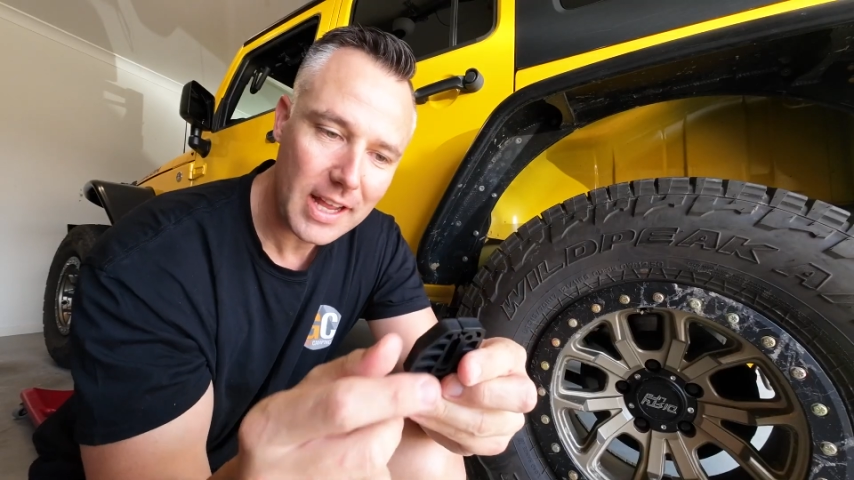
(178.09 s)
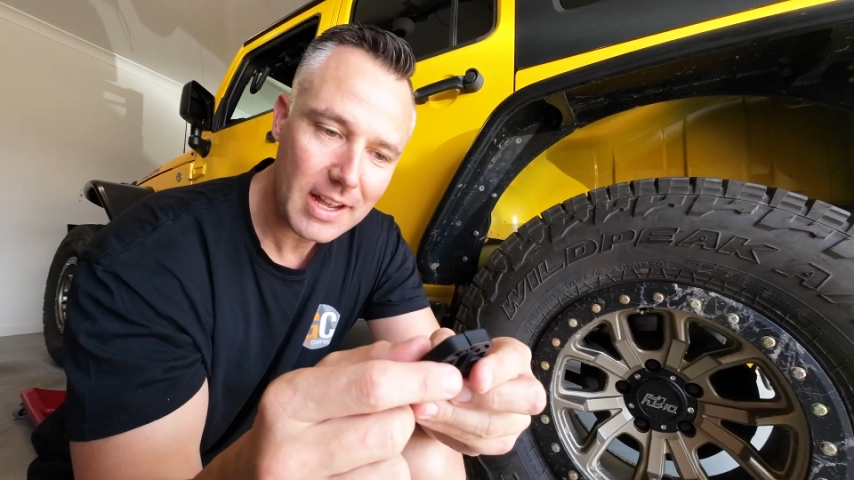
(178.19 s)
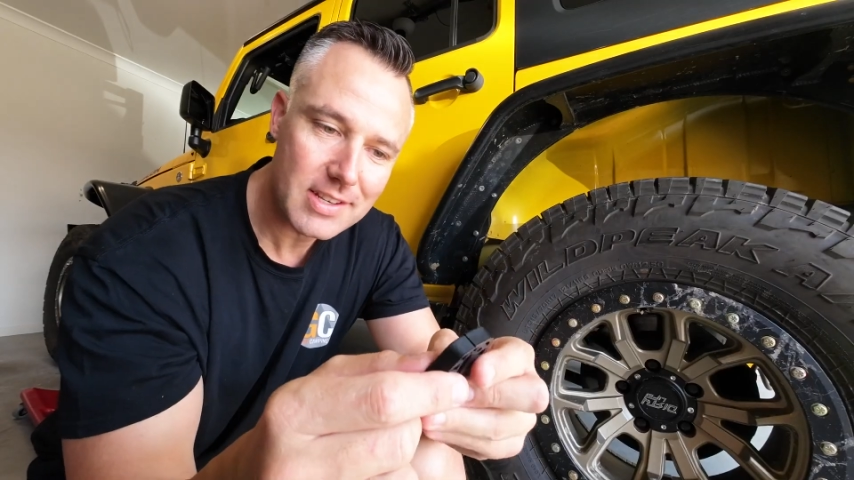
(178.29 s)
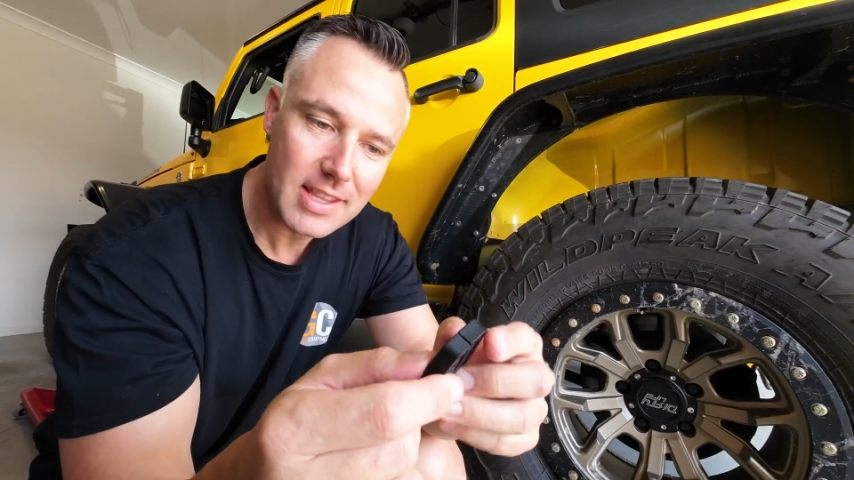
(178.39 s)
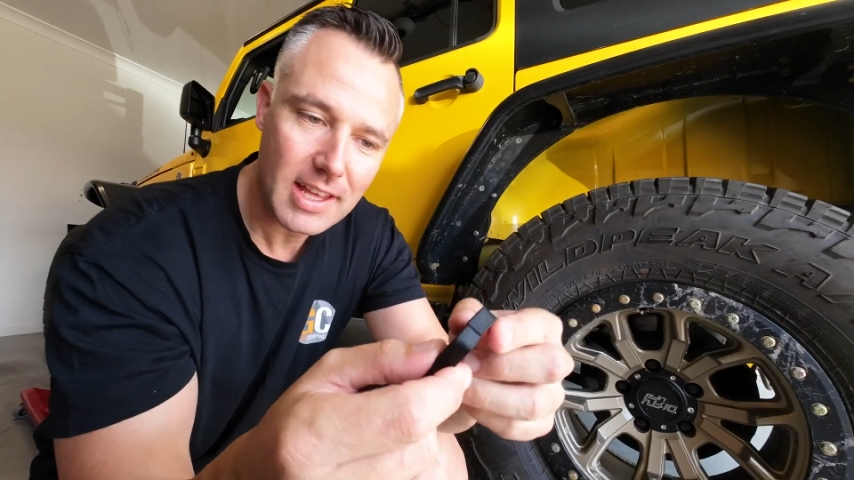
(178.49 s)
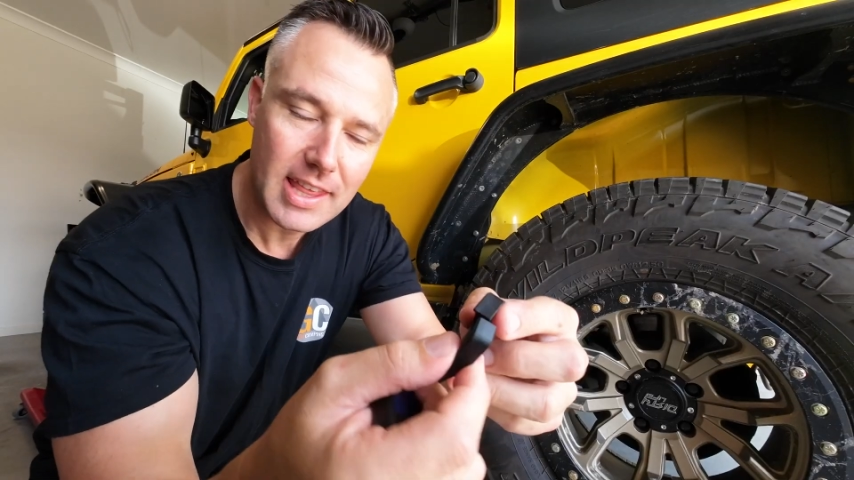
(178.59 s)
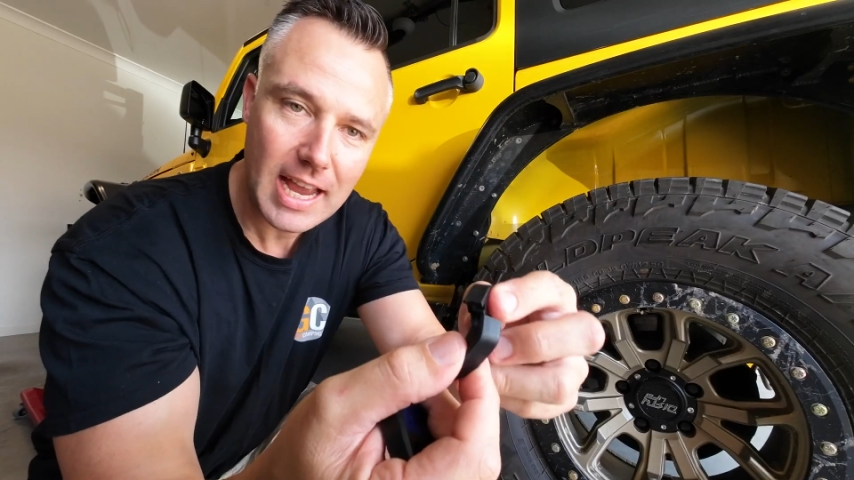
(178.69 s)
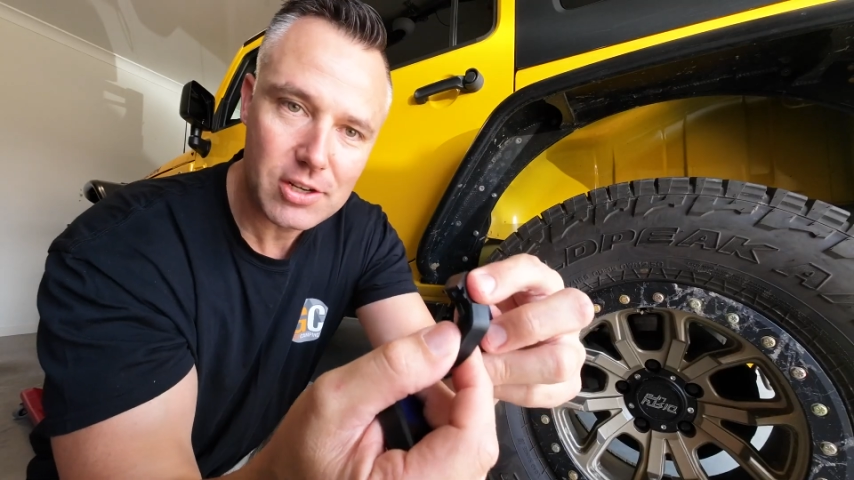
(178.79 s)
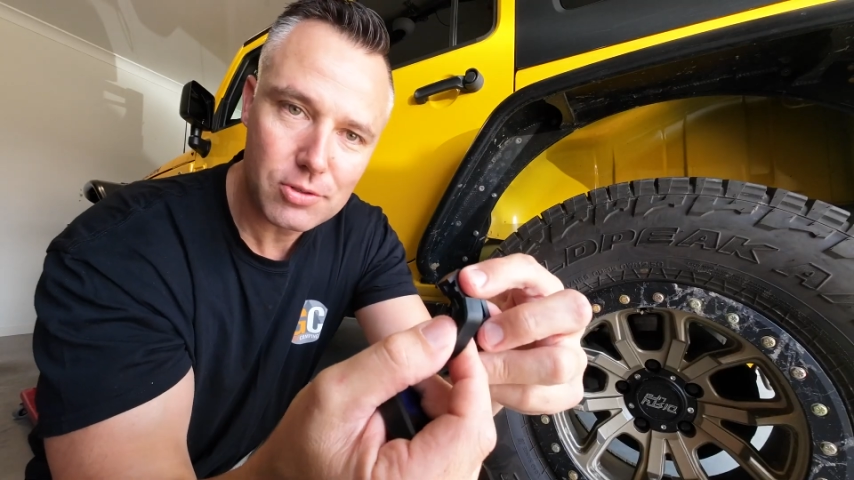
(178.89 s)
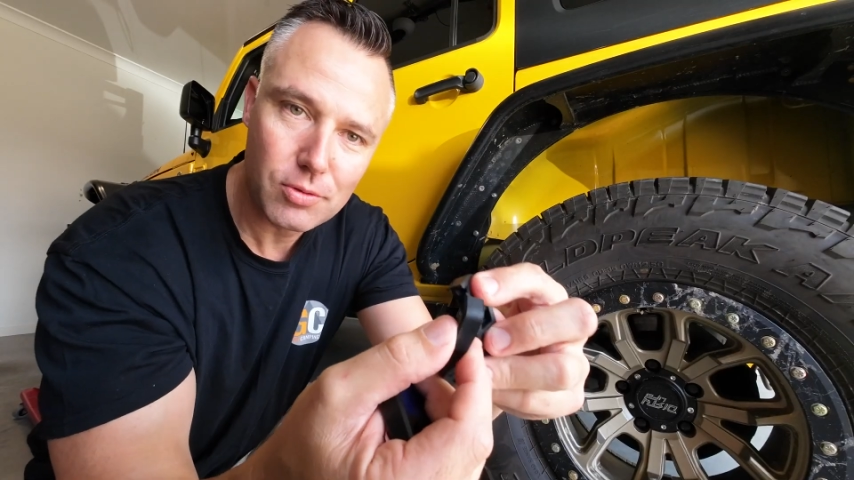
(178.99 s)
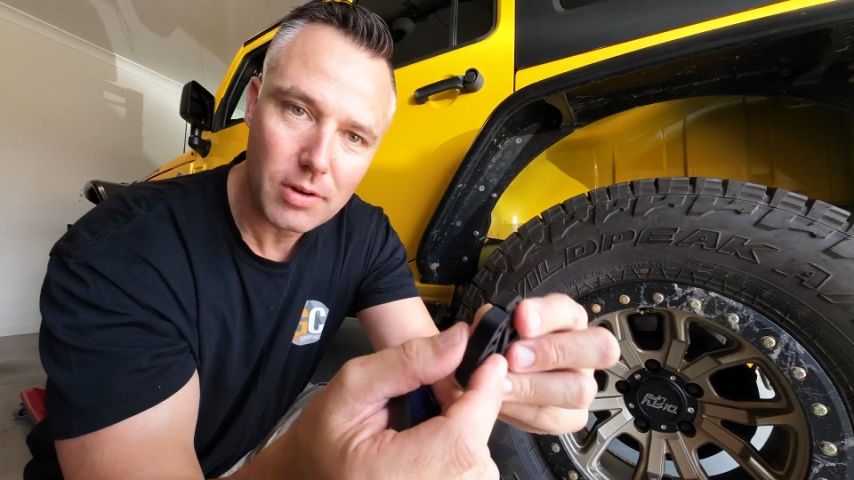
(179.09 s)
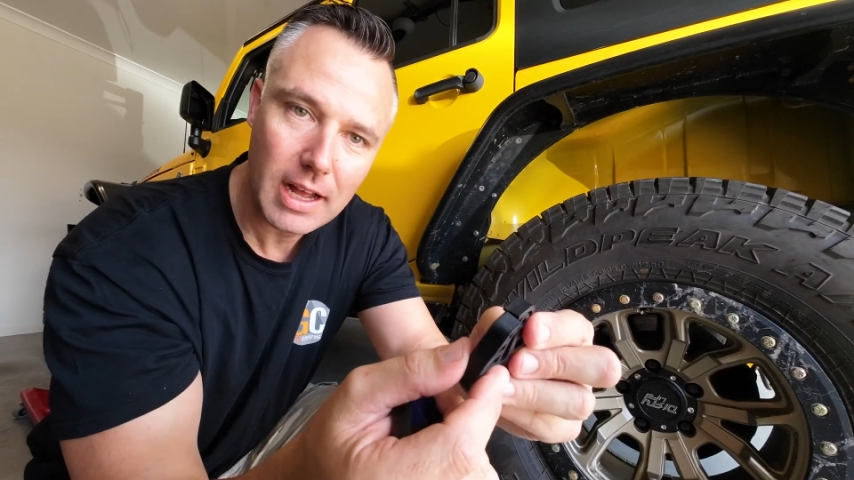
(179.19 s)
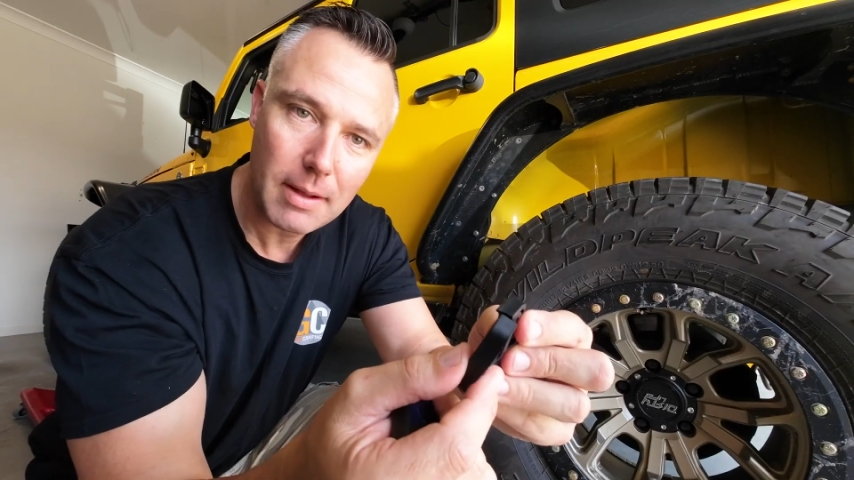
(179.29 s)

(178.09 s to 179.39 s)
out is that the actual